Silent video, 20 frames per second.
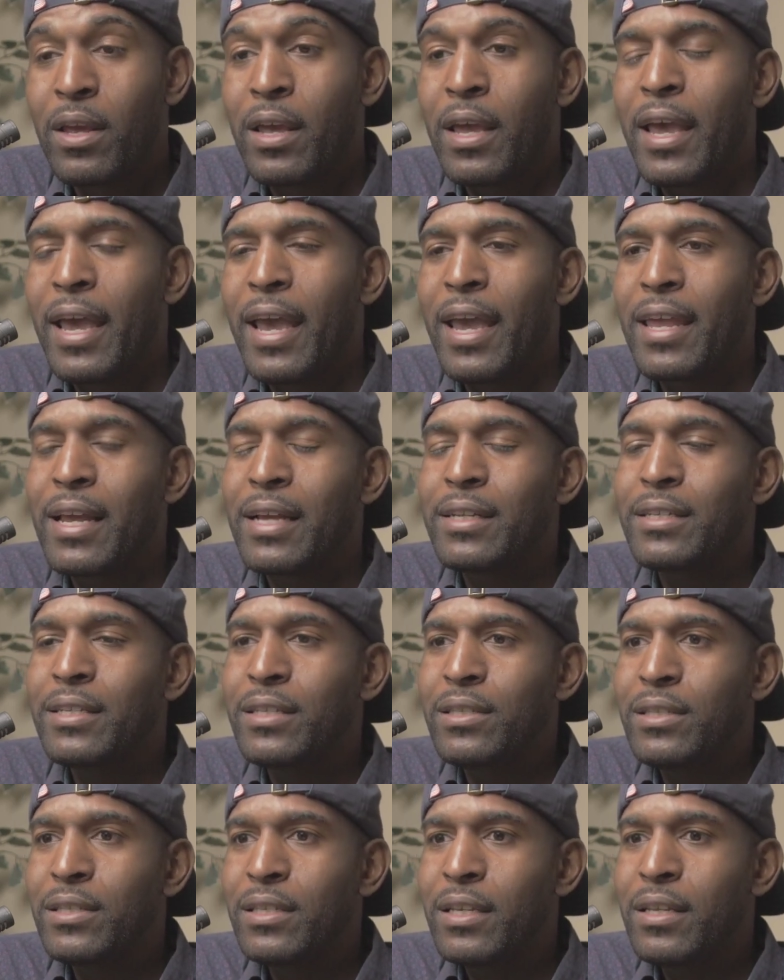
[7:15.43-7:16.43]
And I did
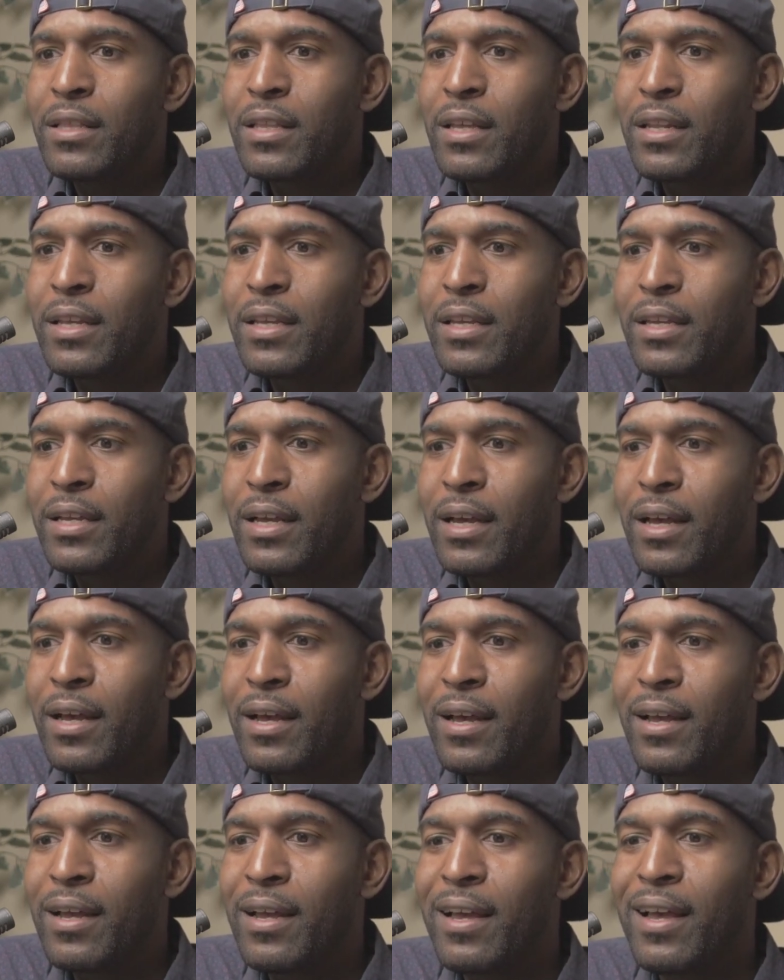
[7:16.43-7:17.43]
see that he
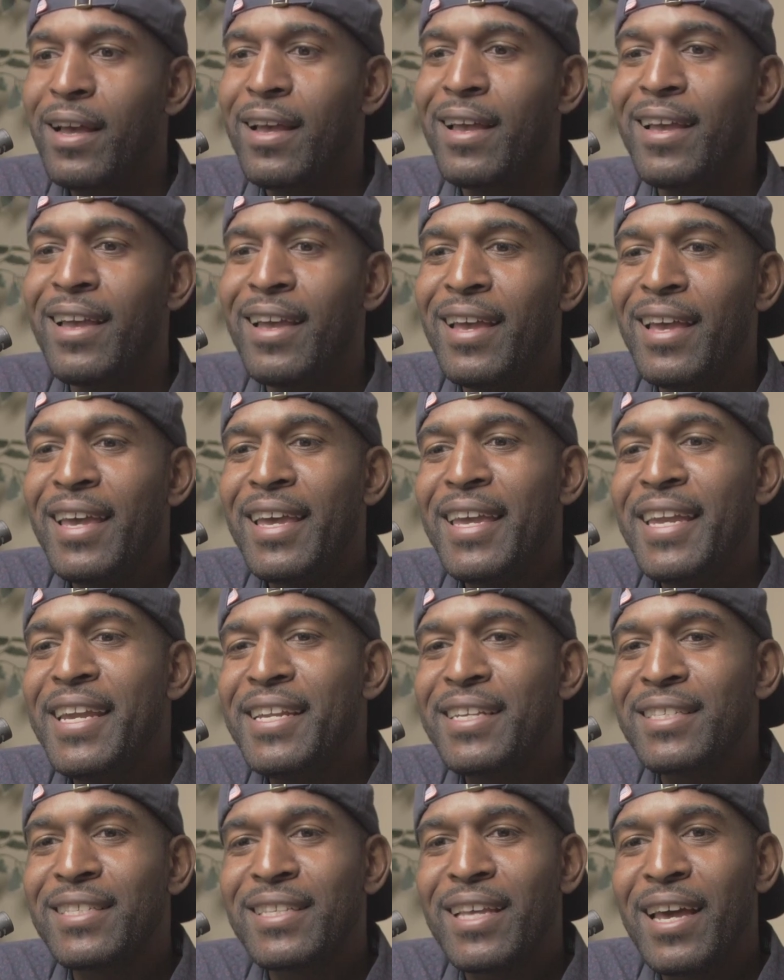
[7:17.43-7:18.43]
he
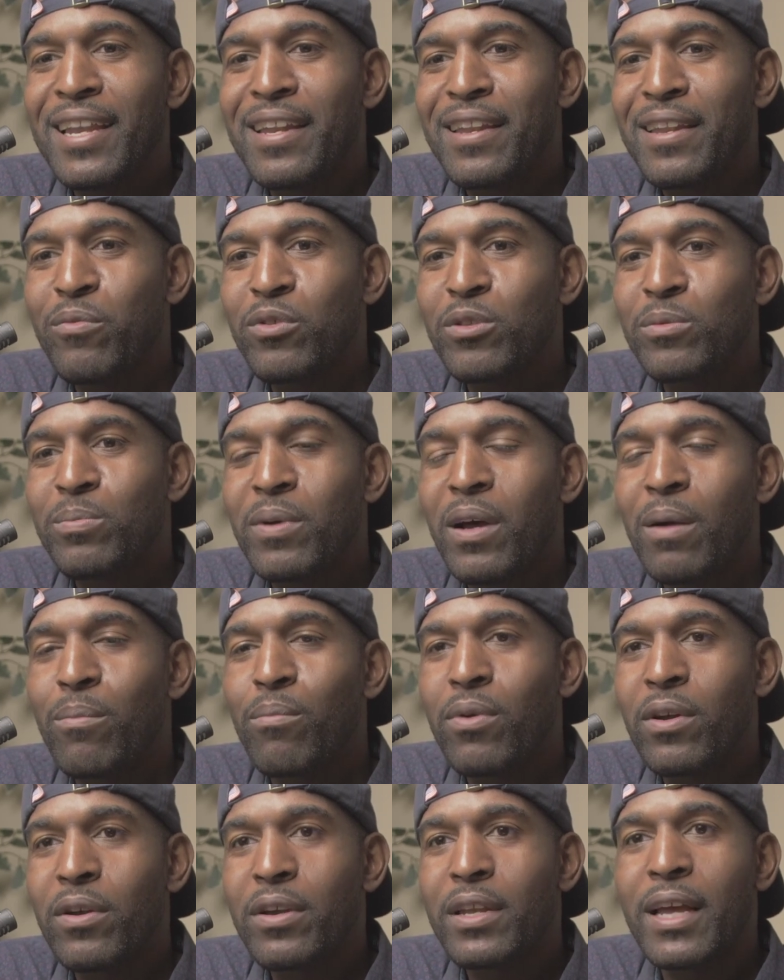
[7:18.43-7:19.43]
decided it was a
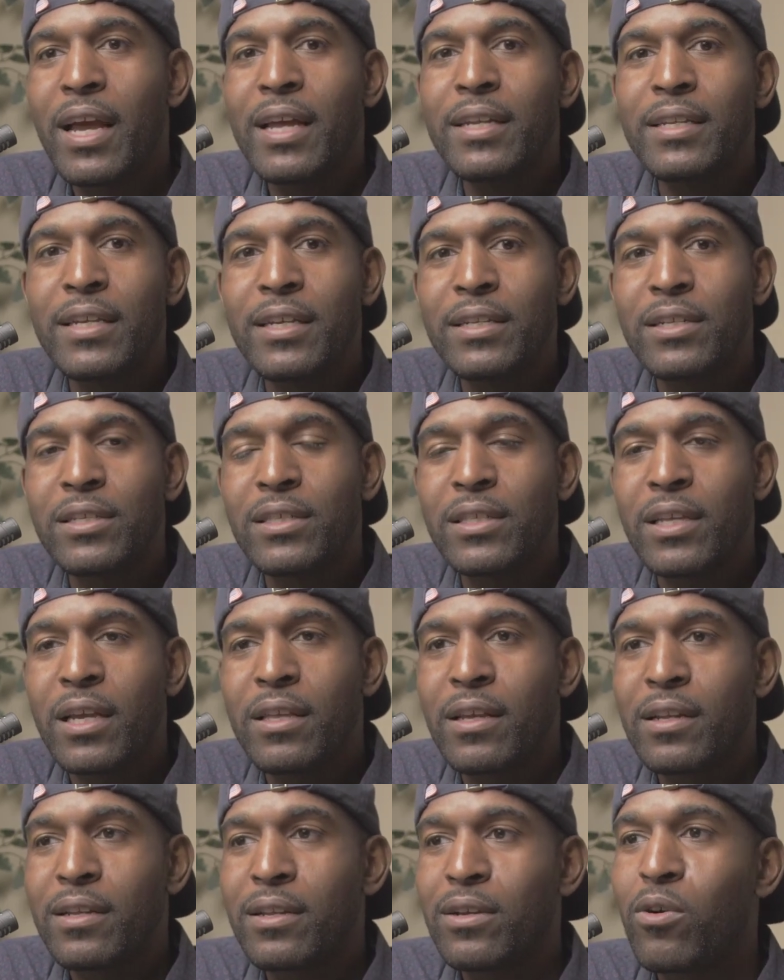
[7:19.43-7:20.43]
brilliant idea to say
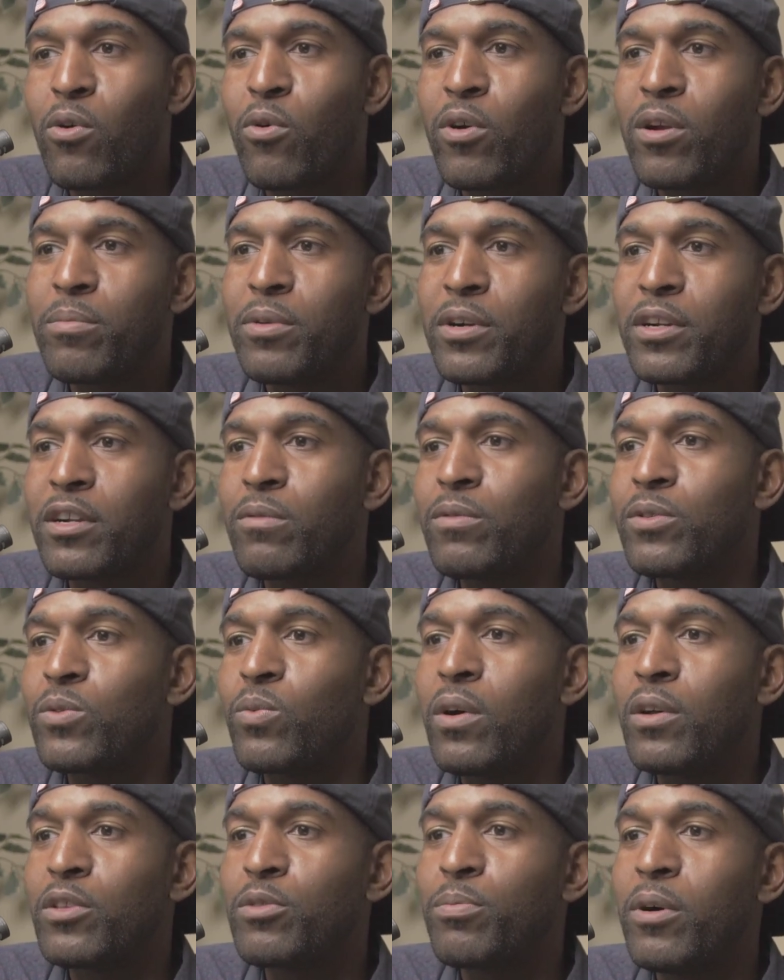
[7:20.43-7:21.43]
that Cory Booker was
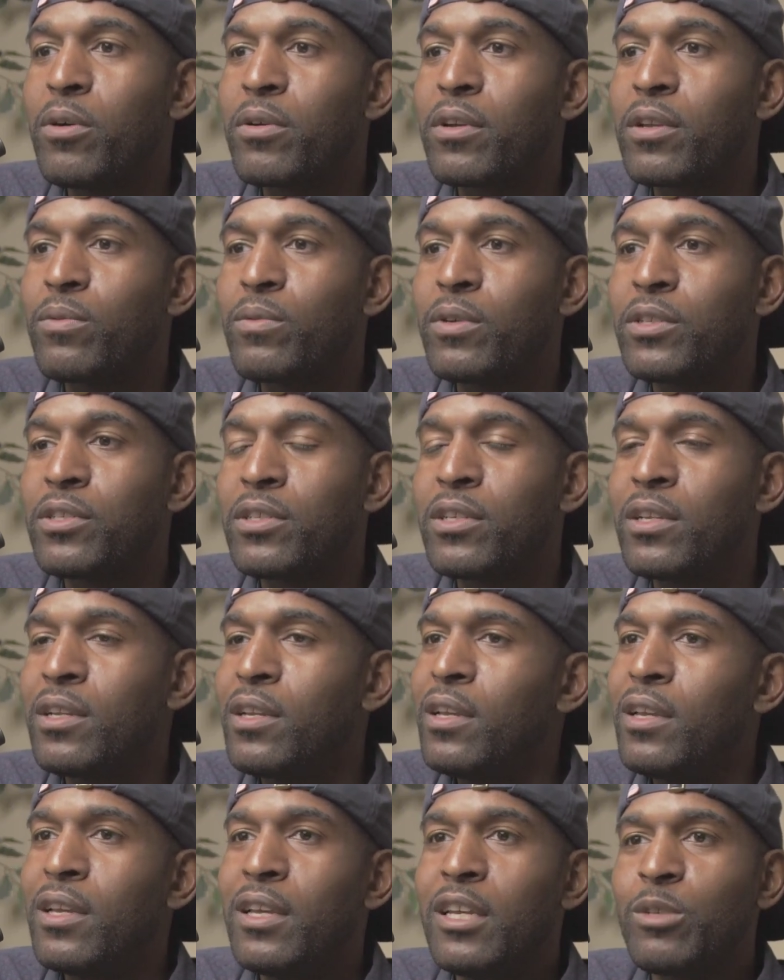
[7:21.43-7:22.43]
well-spoken, which
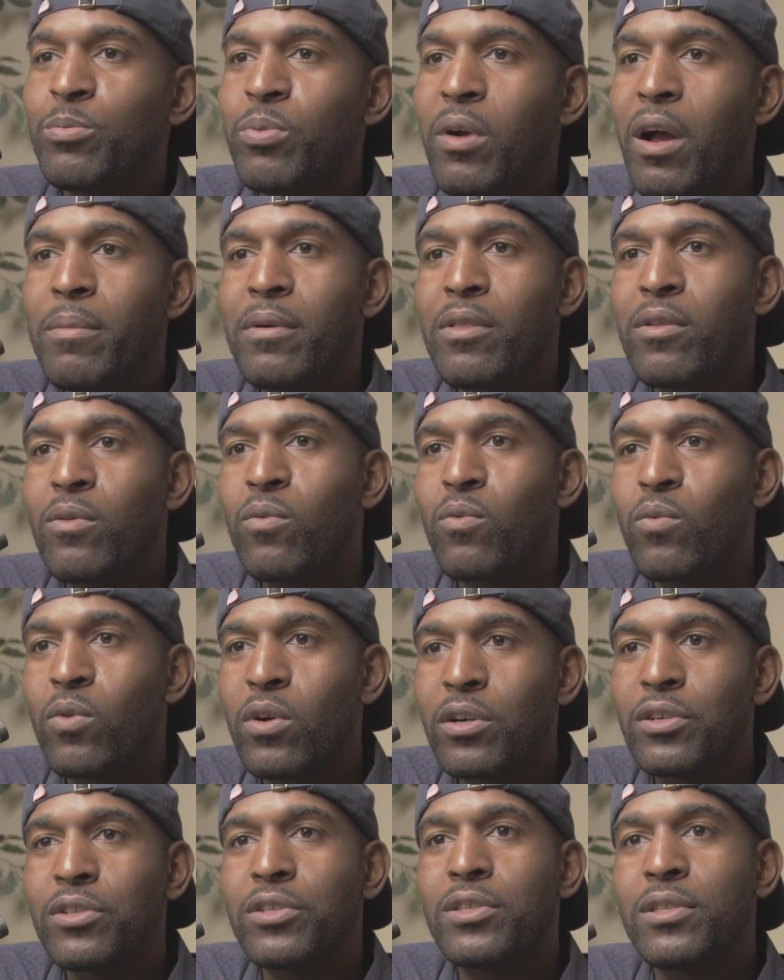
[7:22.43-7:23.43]
is probably the
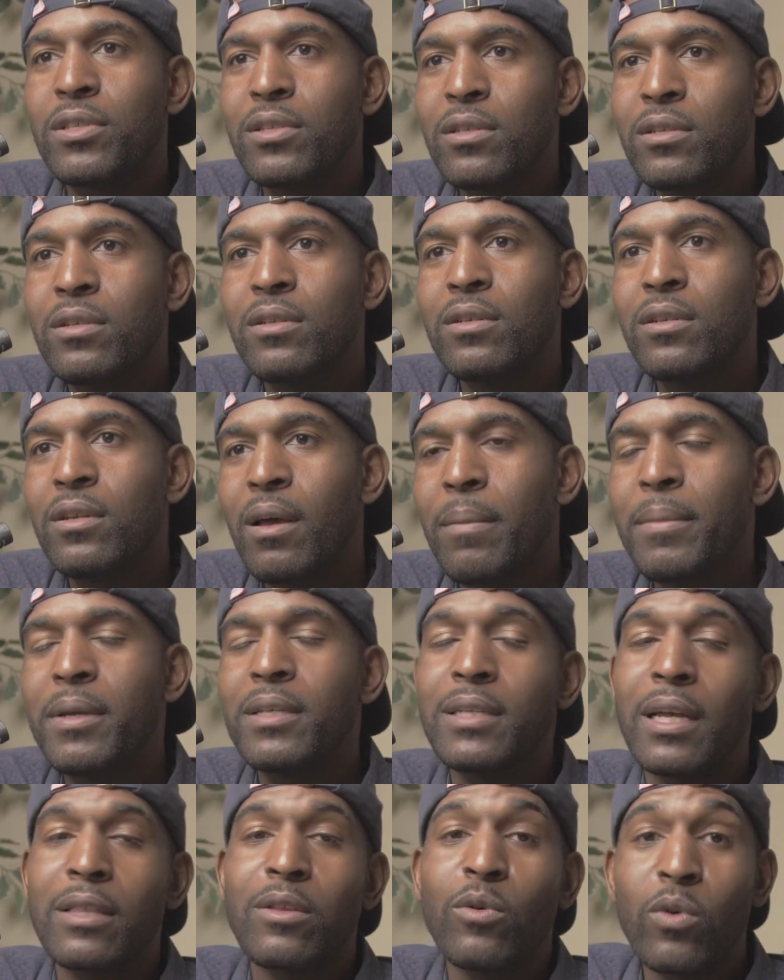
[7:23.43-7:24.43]
worst. I mean, it's not
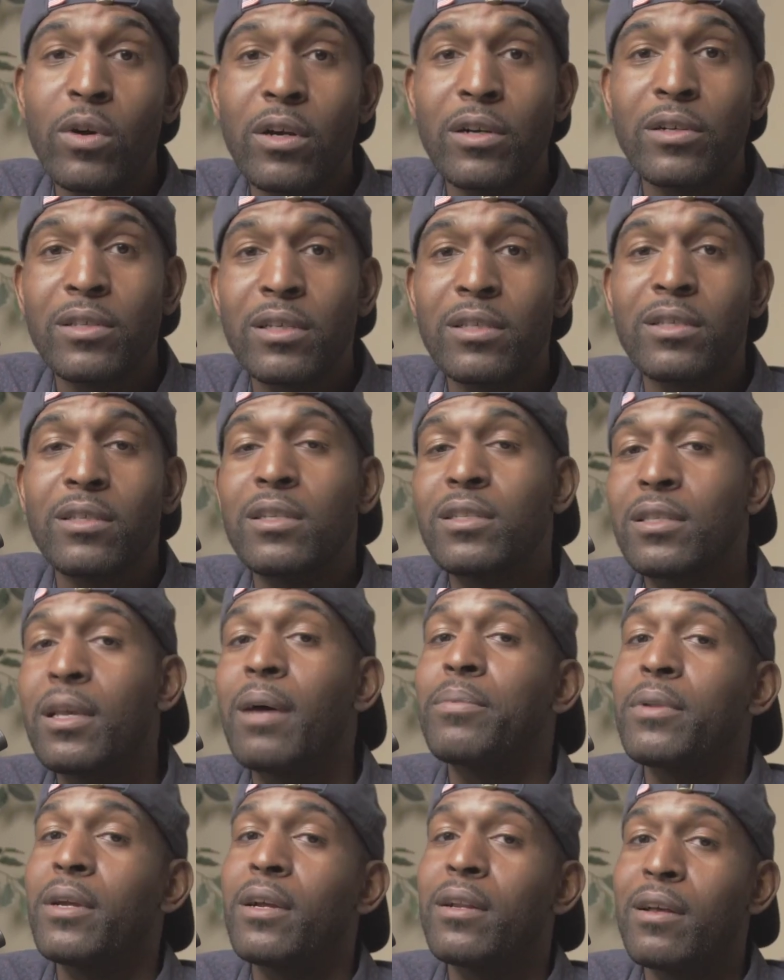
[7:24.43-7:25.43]
the worst. It's up
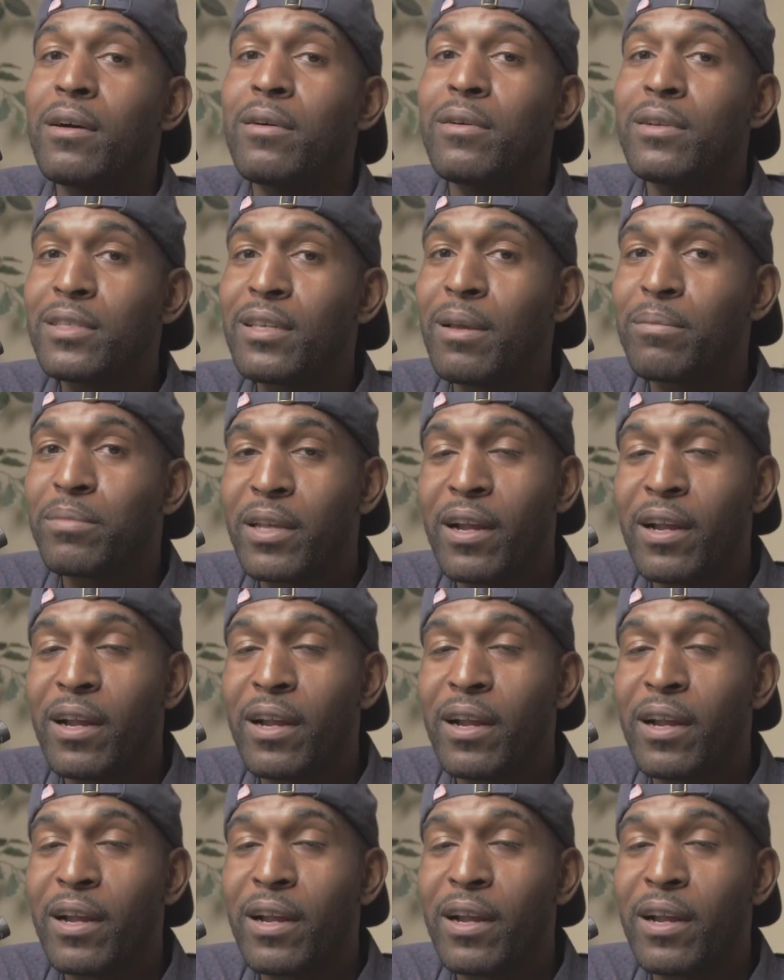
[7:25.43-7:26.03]
there, though. It's up there.